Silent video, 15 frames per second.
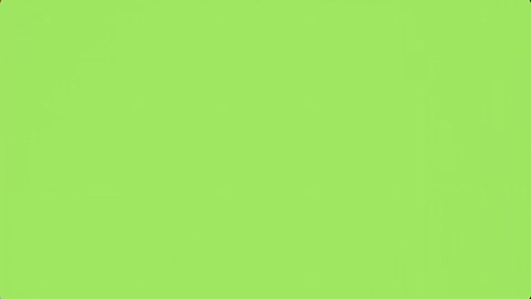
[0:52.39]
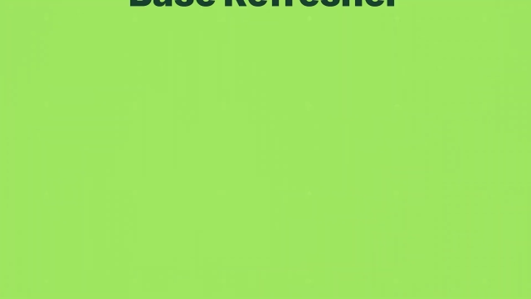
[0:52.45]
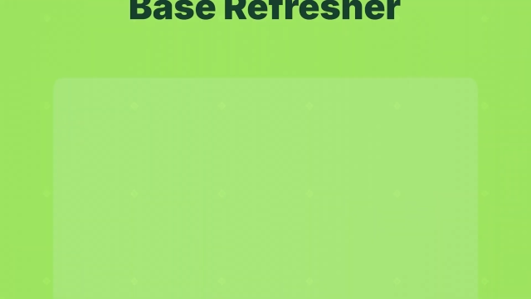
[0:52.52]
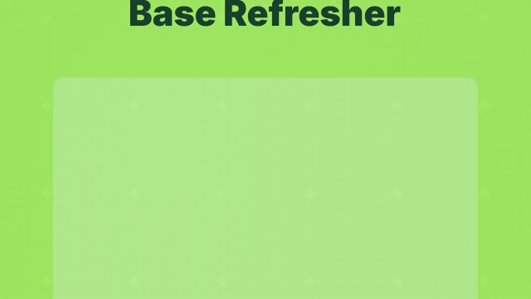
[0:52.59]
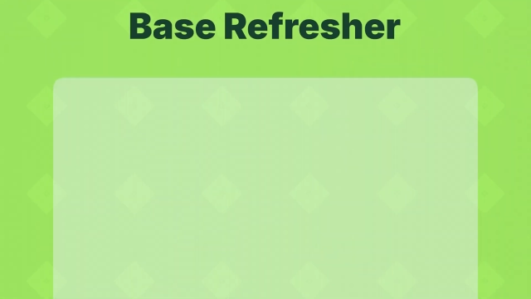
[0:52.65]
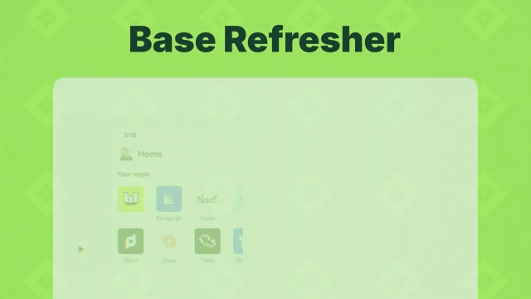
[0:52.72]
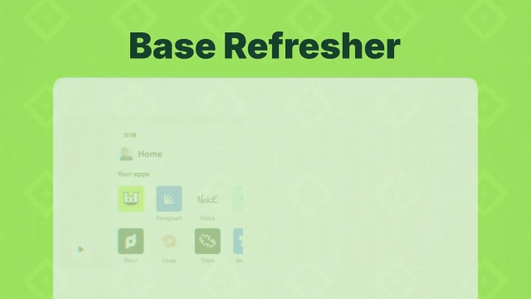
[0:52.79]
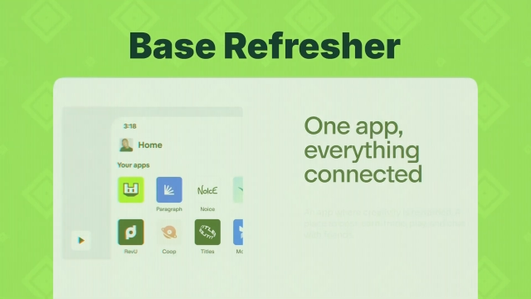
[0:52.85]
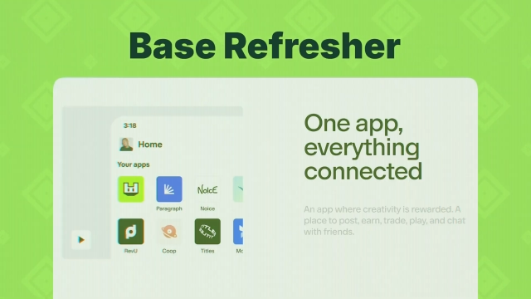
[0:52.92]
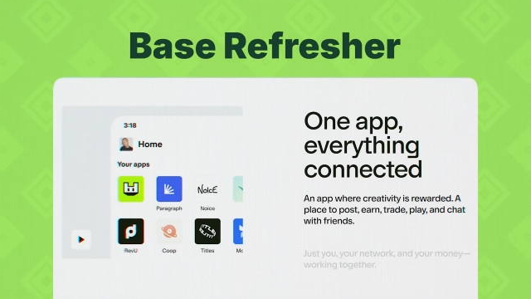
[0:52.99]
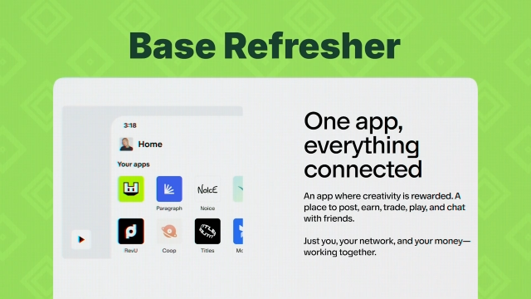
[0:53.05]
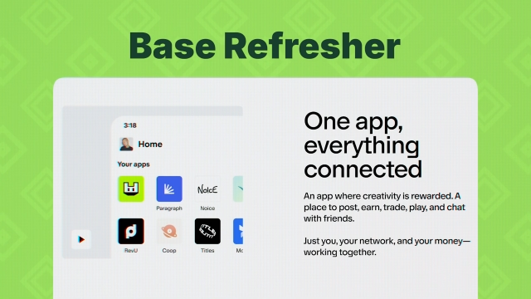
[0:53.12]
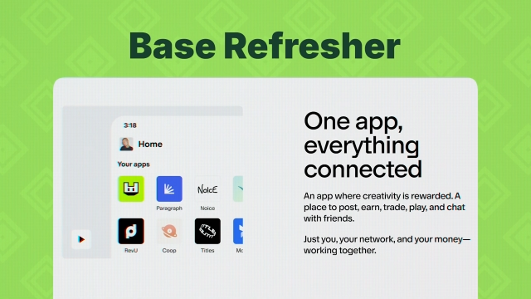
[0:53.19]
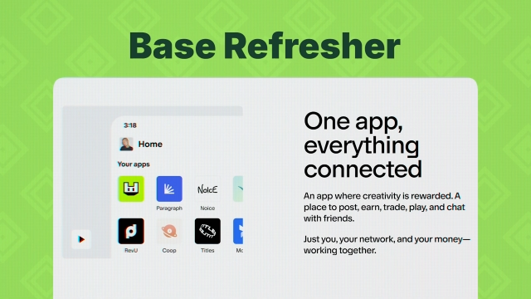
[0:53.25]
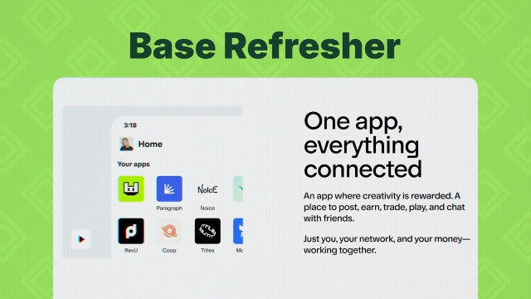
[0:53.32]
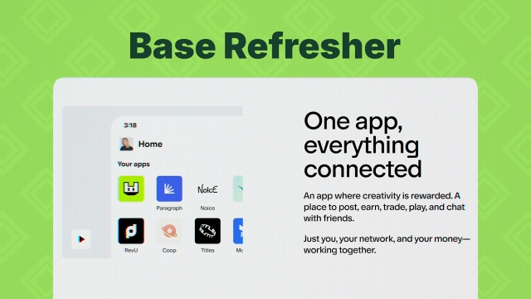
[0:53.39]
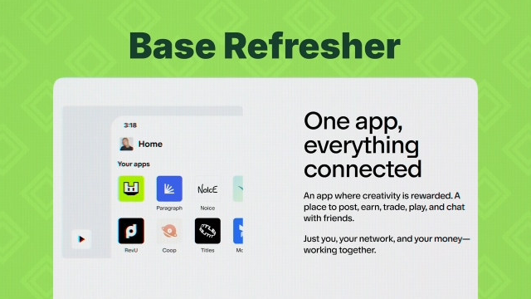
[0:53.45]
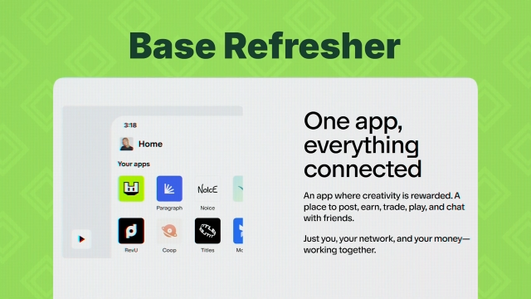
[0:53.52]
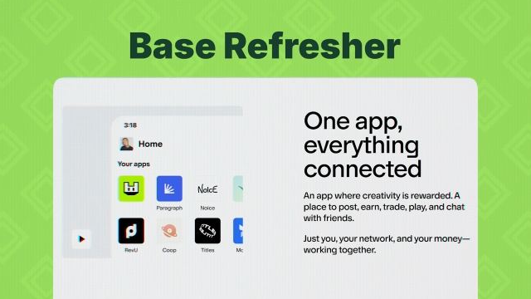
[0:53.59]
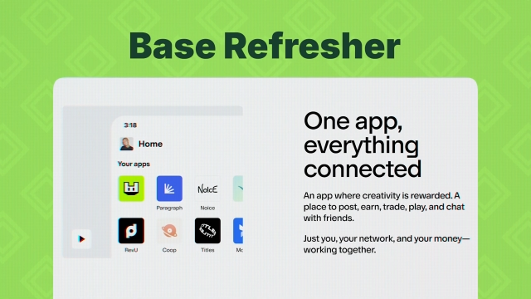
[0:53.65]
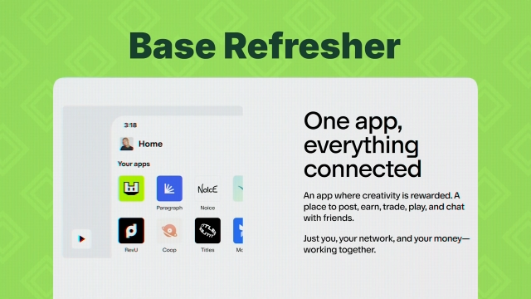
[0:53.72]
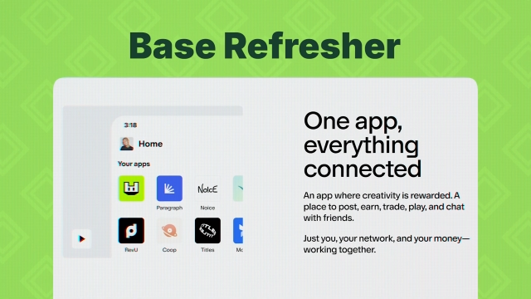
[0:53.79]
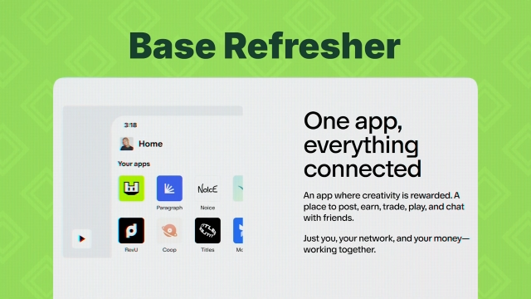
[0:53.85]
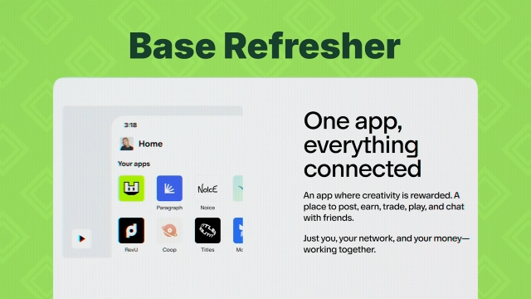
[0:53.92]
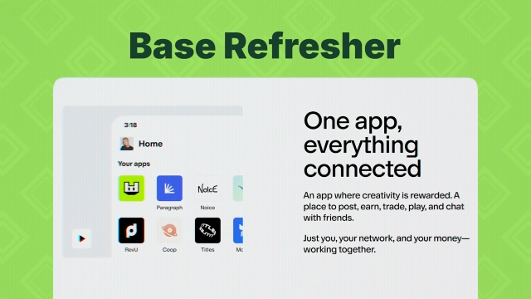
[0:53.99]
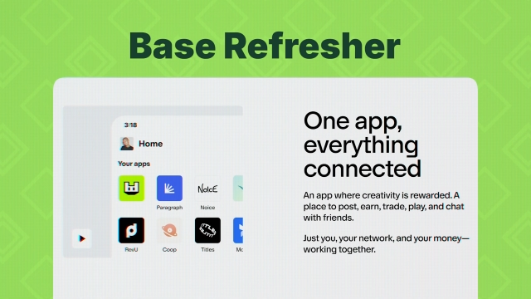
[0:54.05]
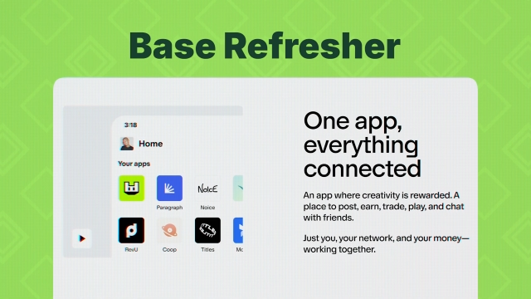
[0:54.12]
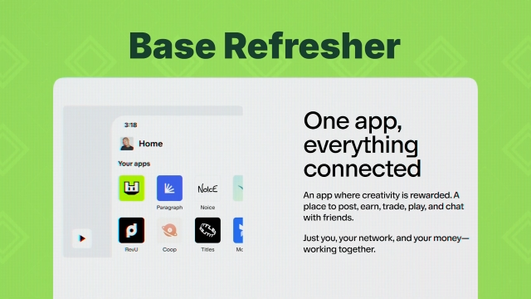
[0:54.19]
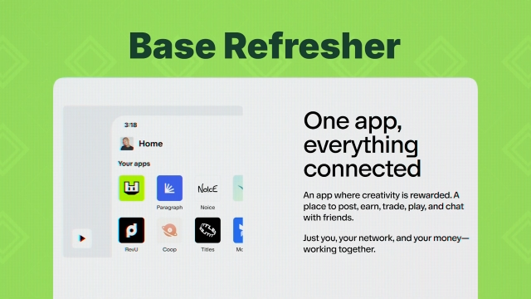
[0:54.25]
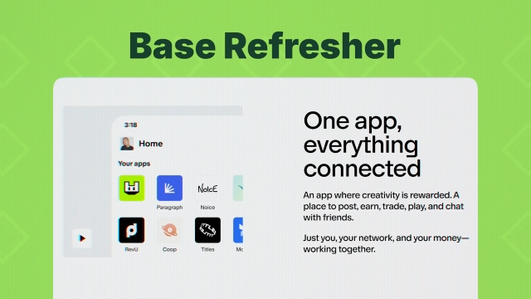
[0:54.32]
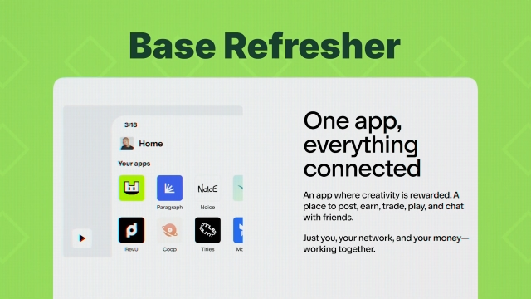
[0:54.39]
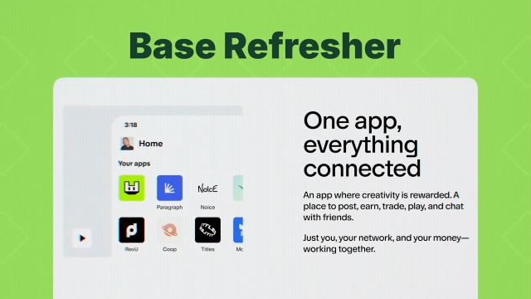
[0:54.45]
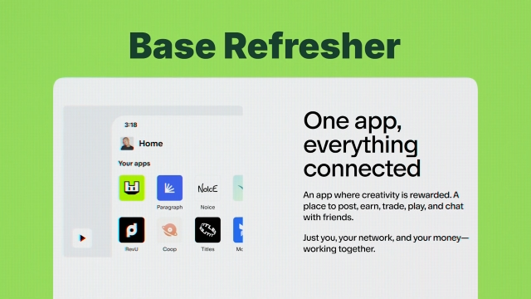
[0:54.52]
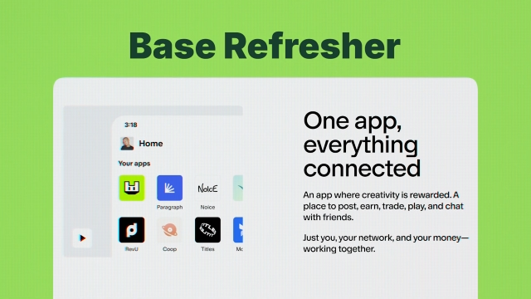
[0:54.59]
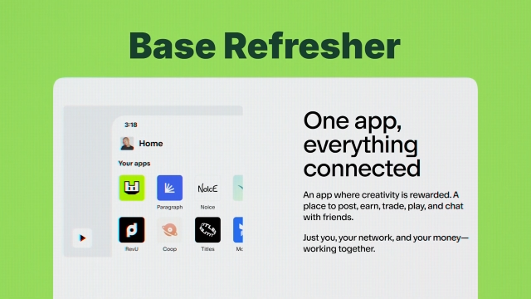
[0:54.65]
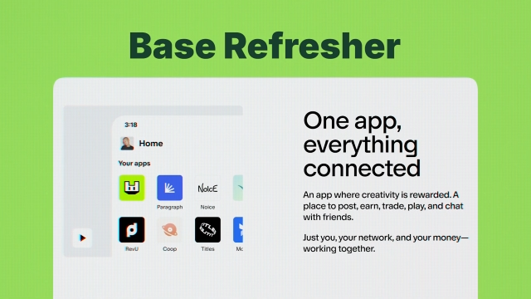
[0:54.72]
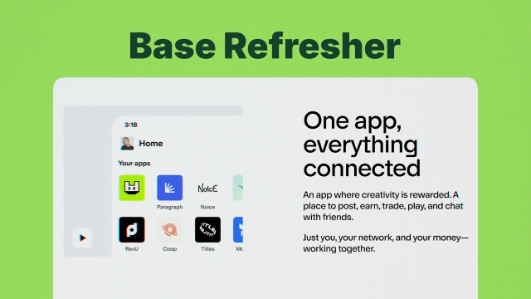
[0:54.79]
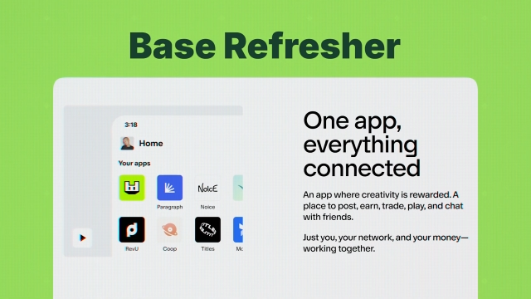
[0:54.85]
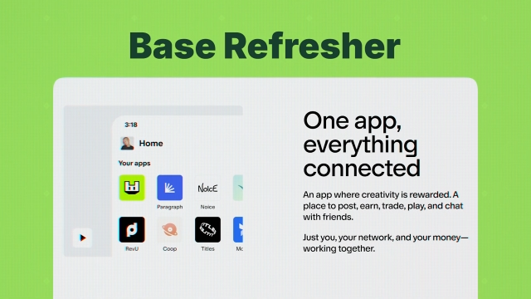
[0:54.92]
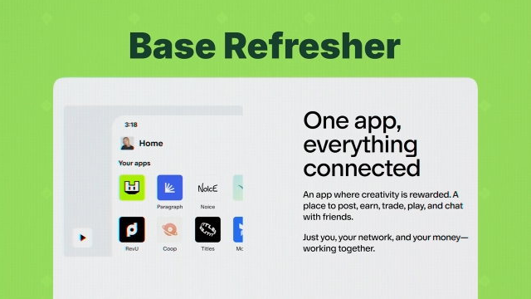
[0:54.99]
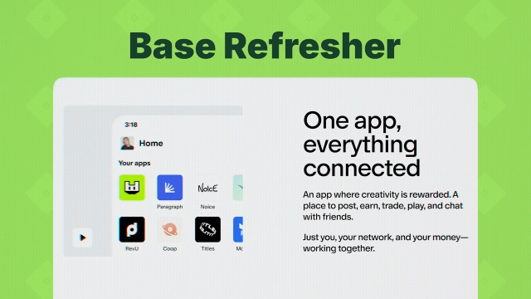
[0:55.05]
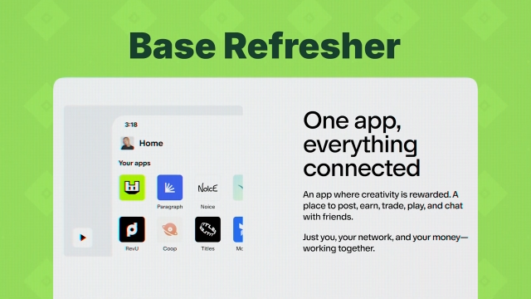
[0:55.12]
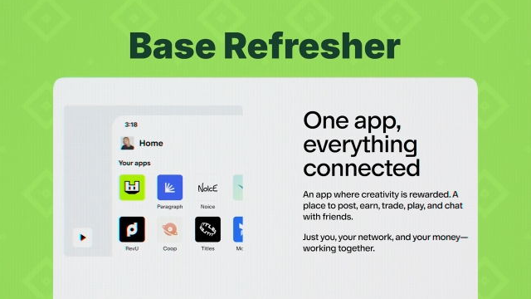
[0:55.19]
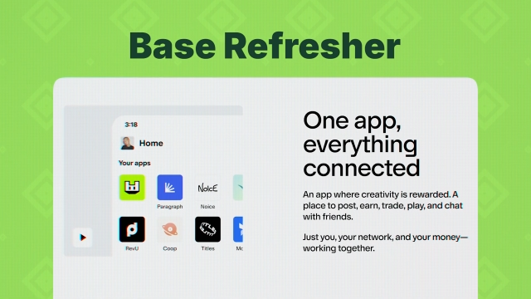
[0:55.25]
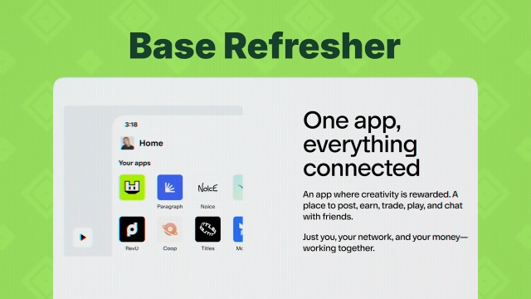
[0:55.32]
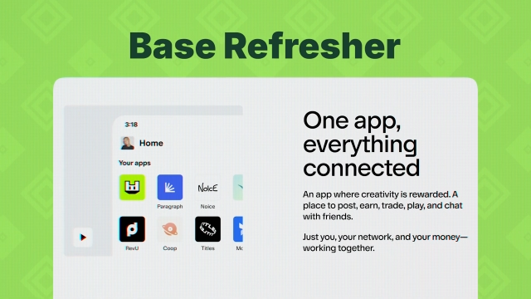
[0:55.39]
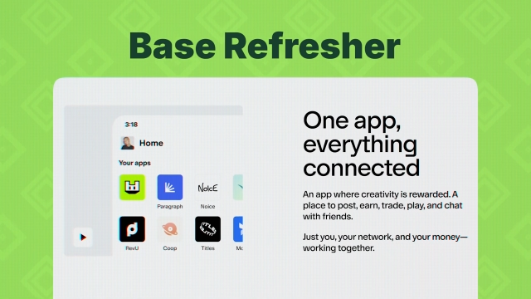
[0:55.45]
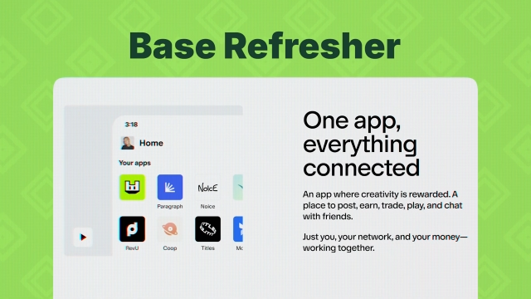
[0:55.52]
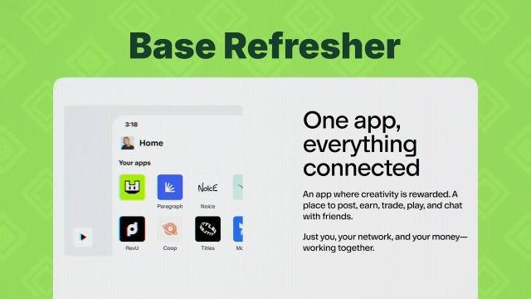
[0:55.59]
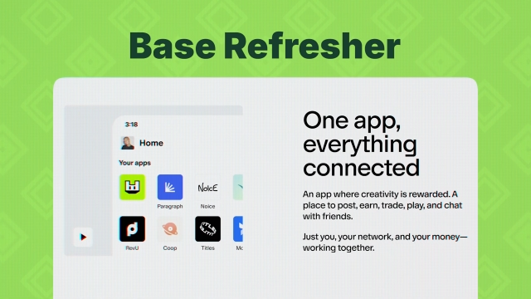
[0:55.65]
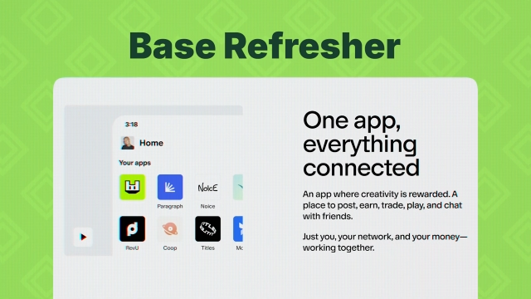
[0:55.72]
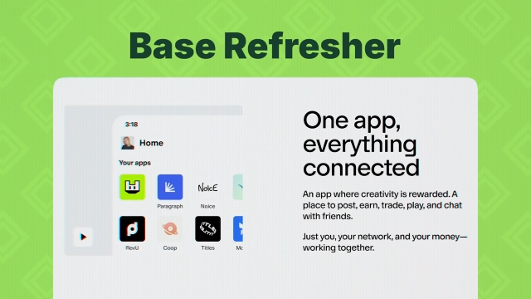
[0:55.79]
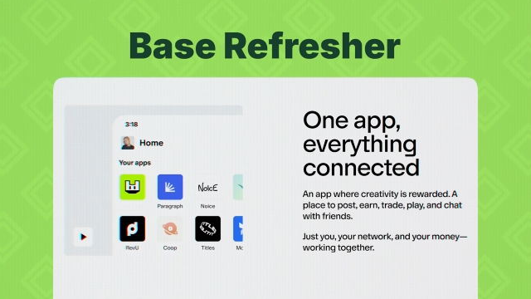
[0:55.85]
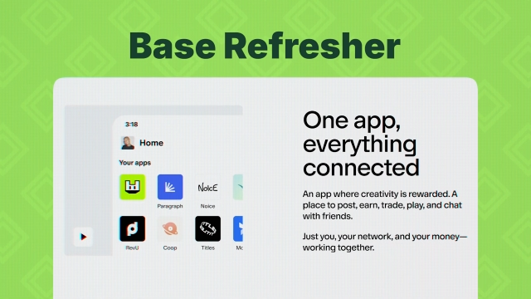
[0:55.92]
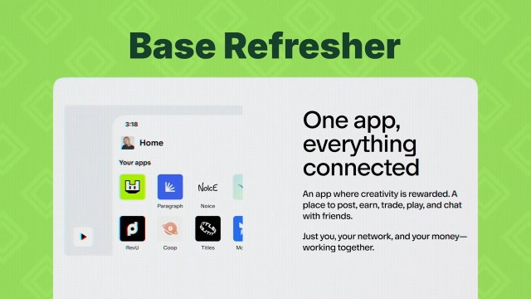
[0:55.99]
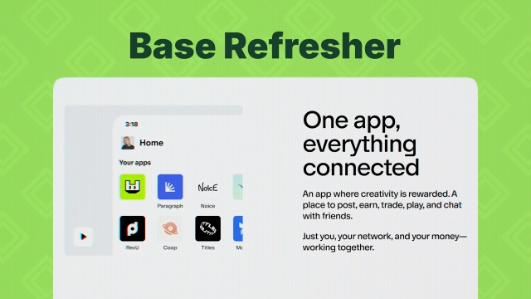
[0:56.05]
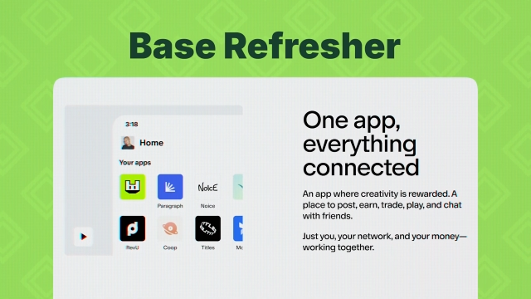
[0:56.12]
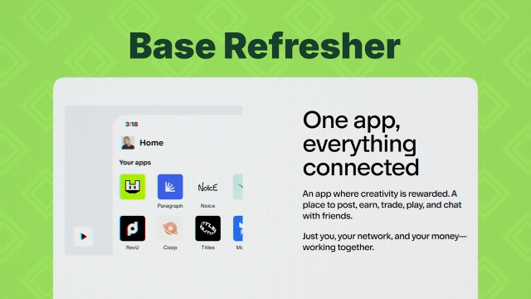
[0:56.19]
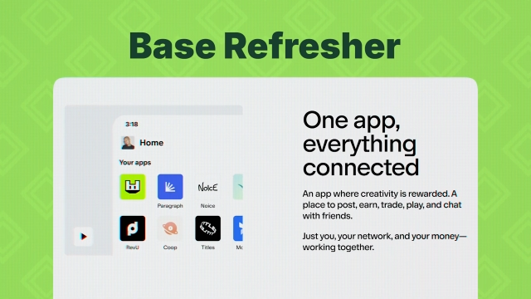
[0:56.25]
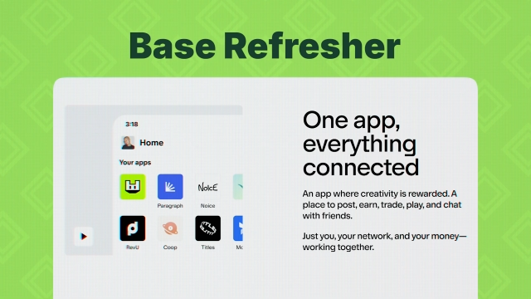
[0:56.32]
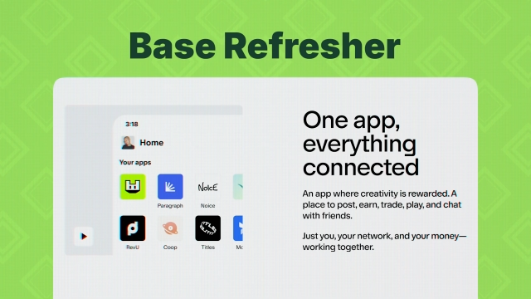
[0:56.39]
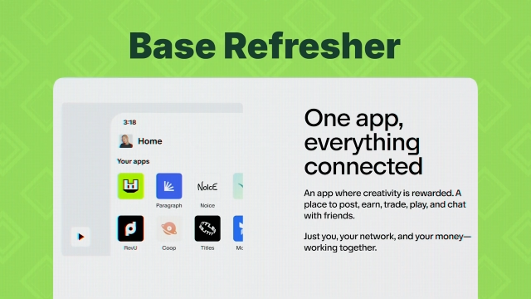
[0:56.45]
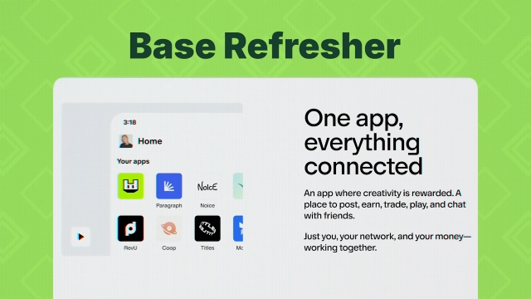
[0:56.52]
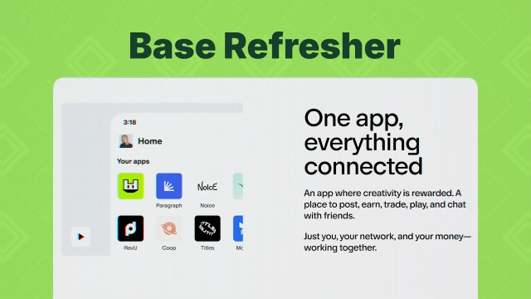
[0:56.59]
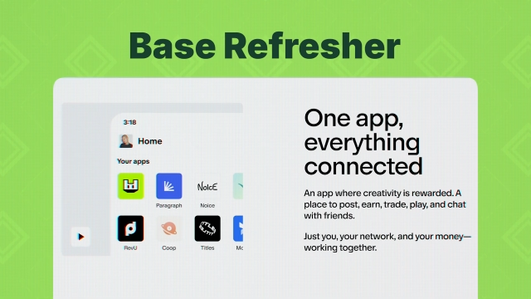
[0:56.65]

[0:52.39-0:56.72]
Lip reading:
No face is visible, so there are no lips to read.